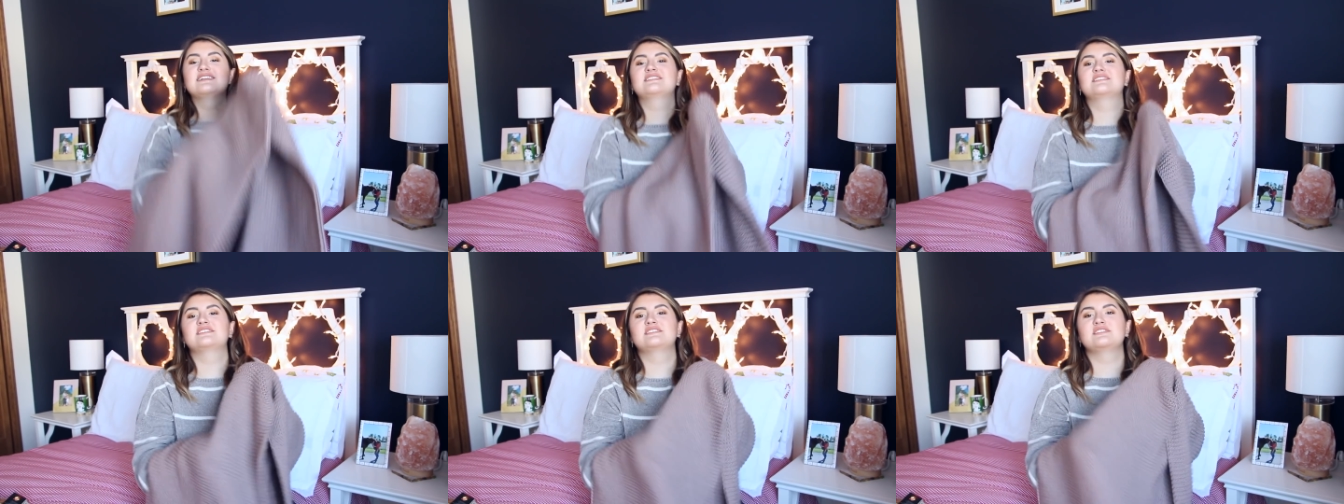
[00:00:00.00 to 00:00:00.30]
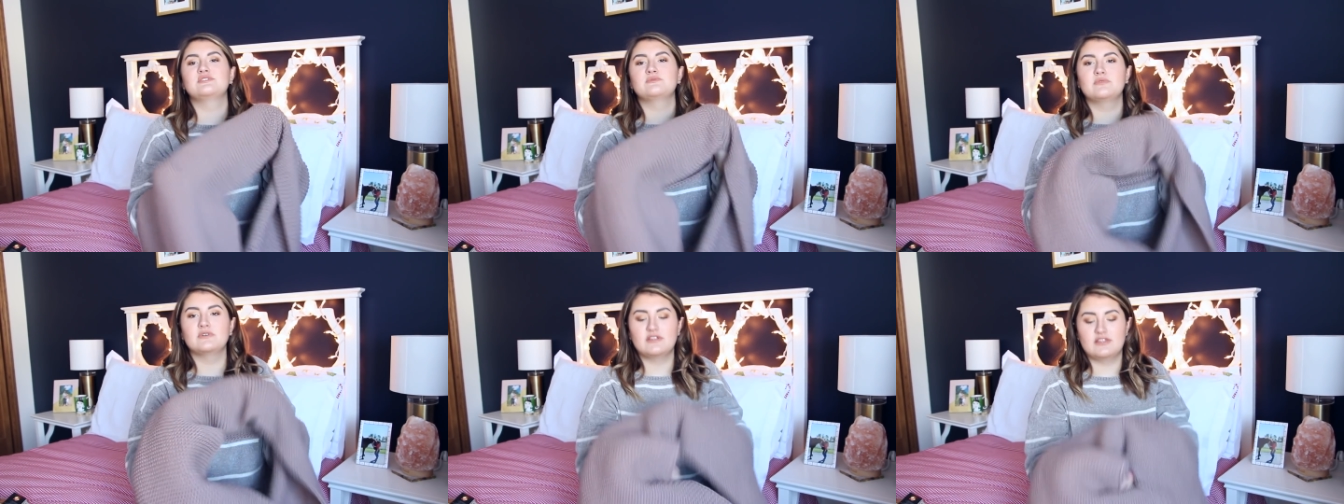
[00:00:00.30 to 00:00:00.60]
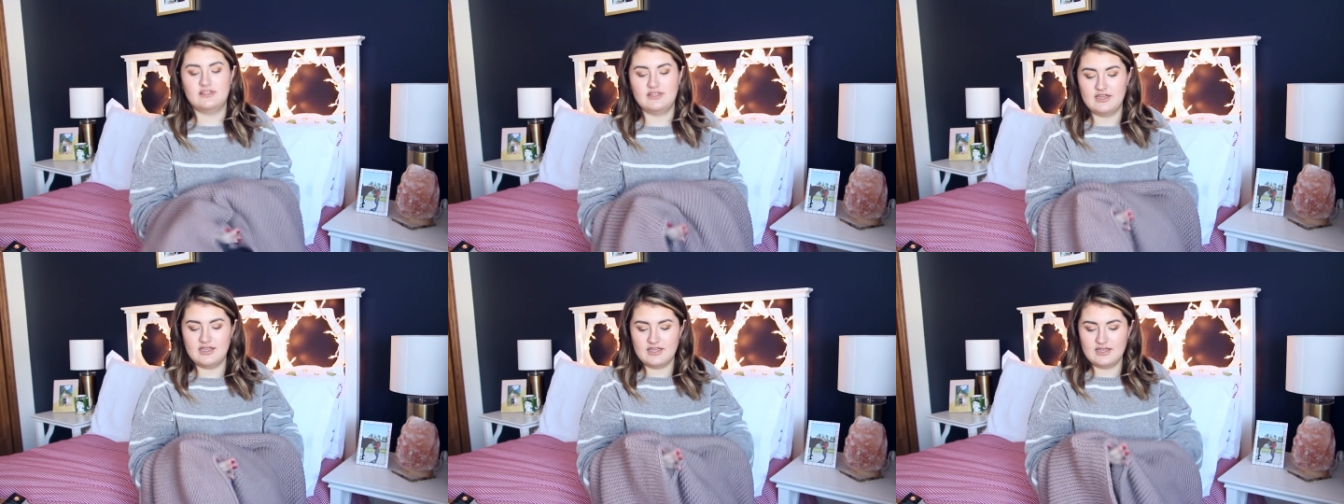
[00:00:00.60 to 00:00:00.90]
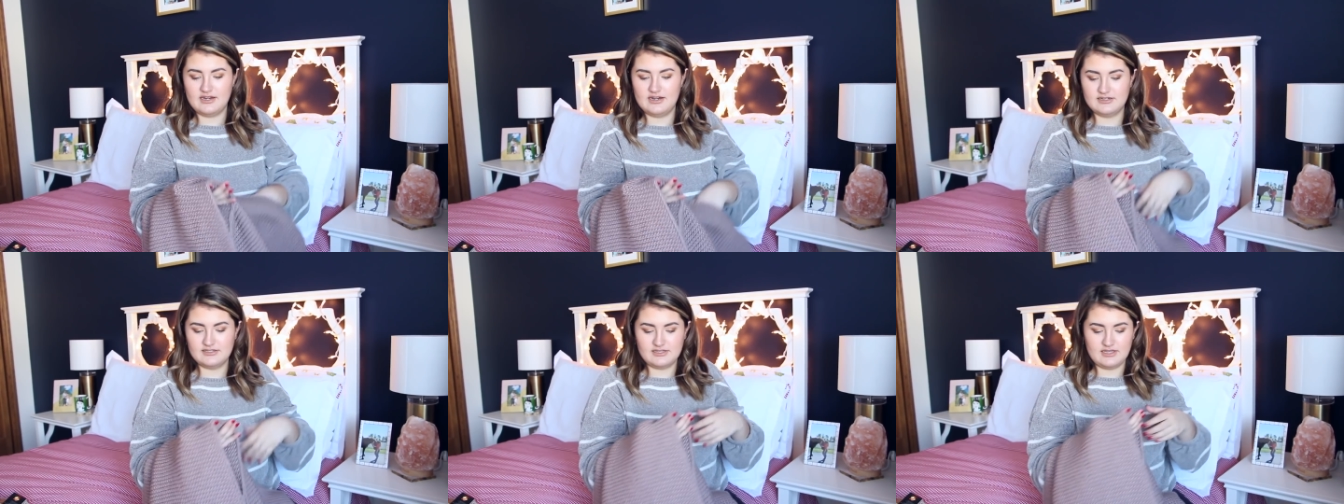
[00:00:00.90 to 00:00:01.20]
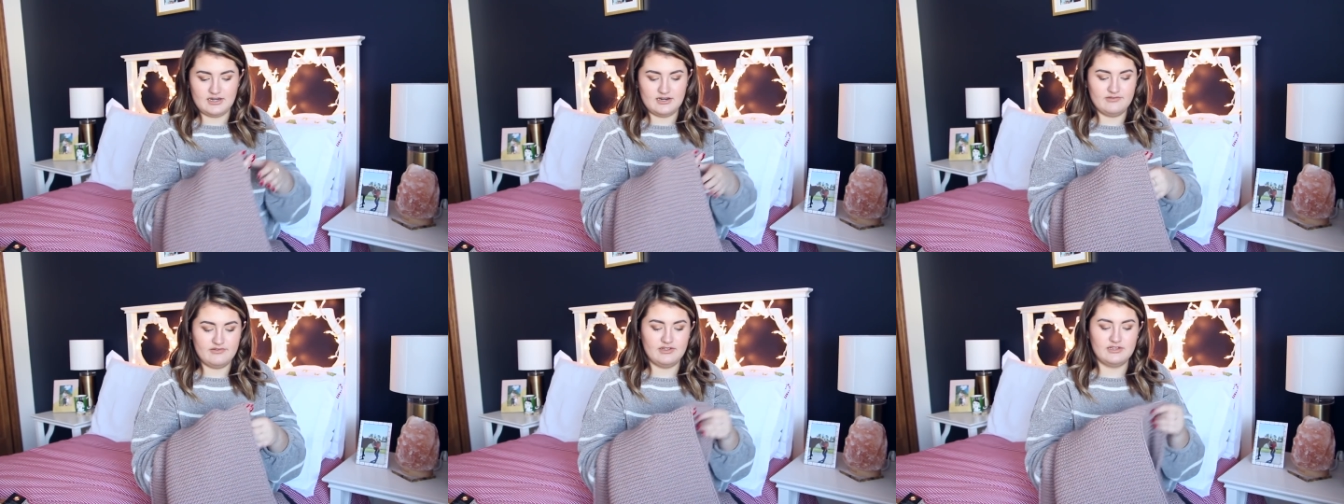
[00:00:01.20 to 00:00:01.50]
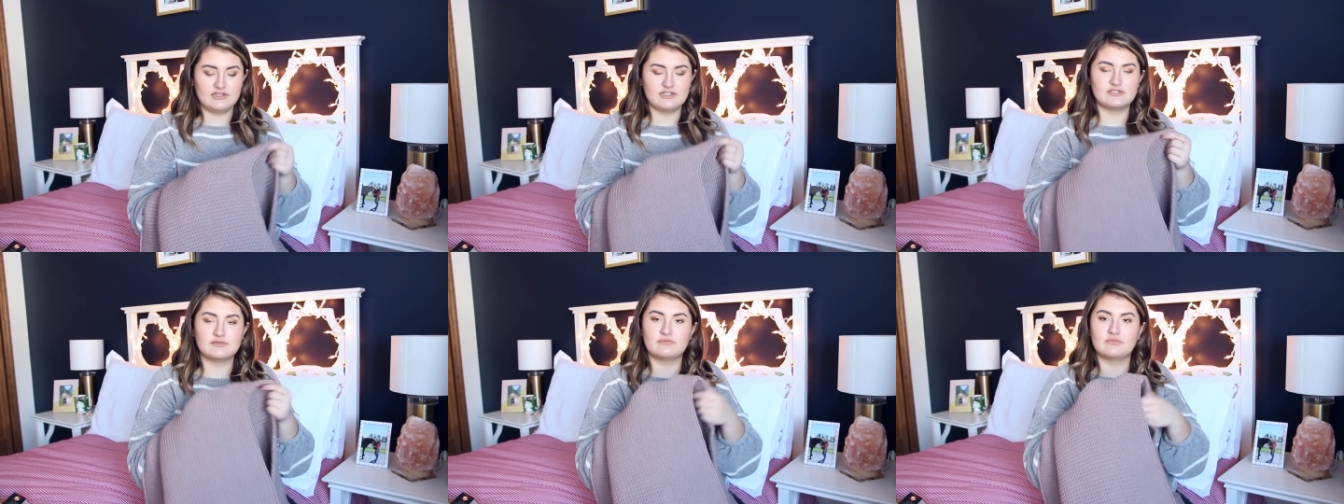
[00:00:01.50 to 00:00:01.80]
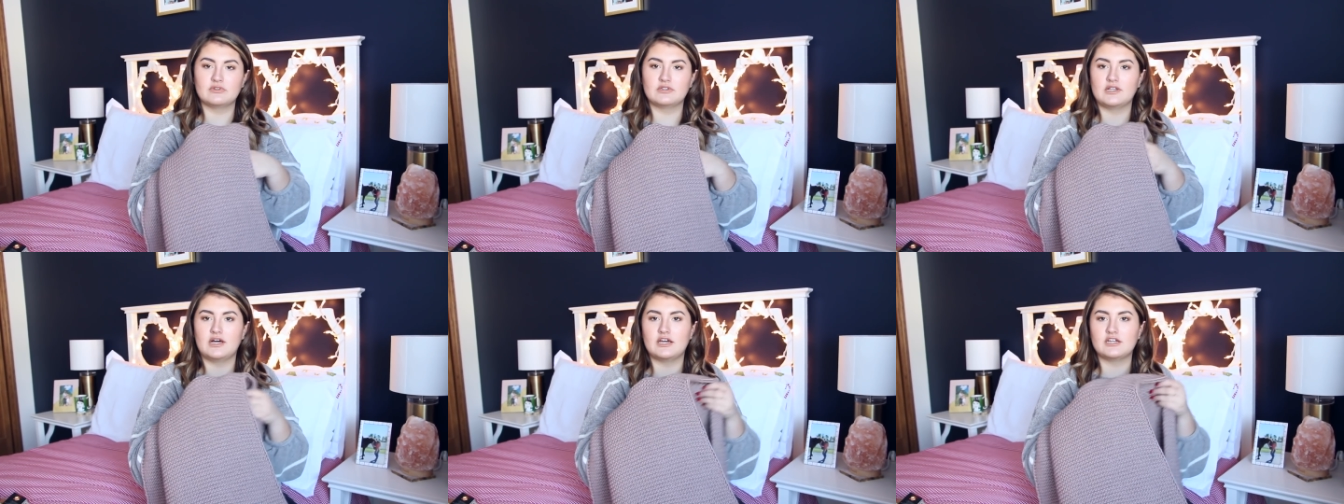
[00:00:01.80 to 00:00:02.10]
it's super thick and it's kind of like this
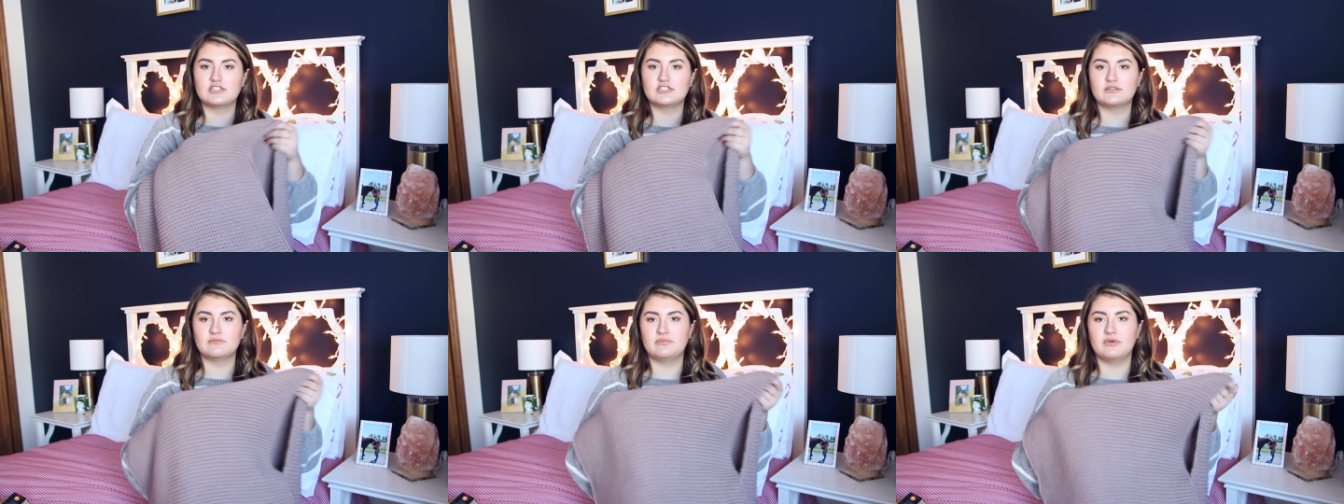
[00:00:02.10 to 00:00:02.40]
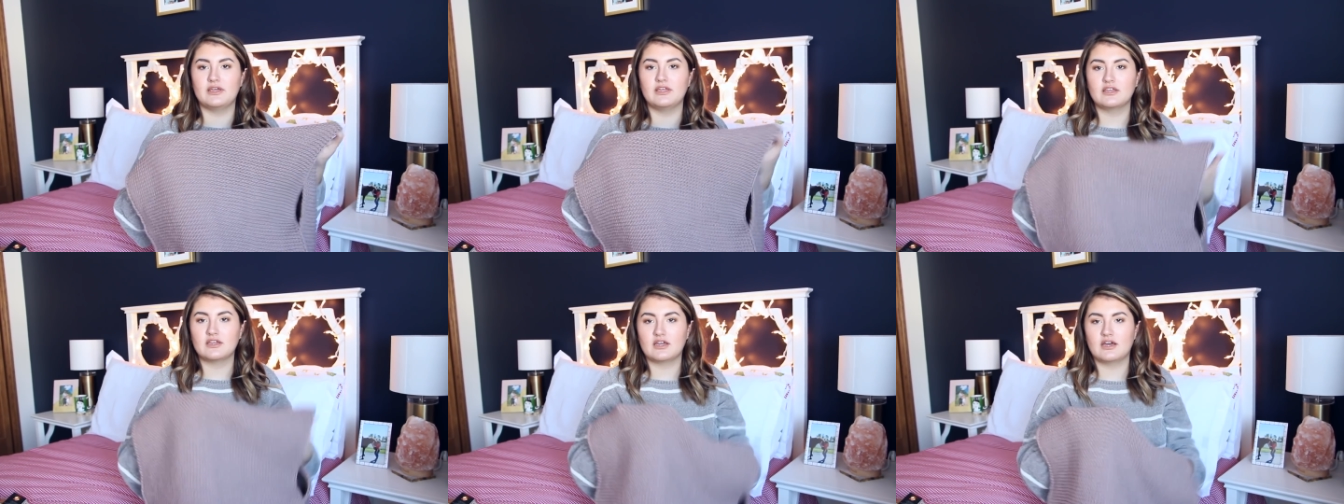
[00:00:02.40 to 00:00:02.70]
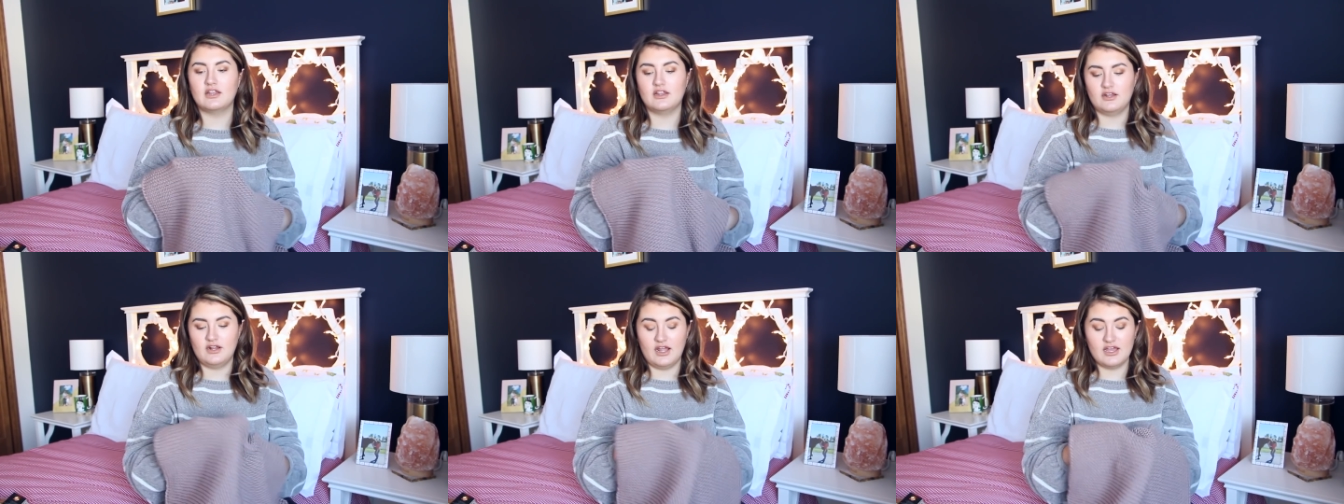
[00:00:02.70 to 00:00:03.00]
blush pink color.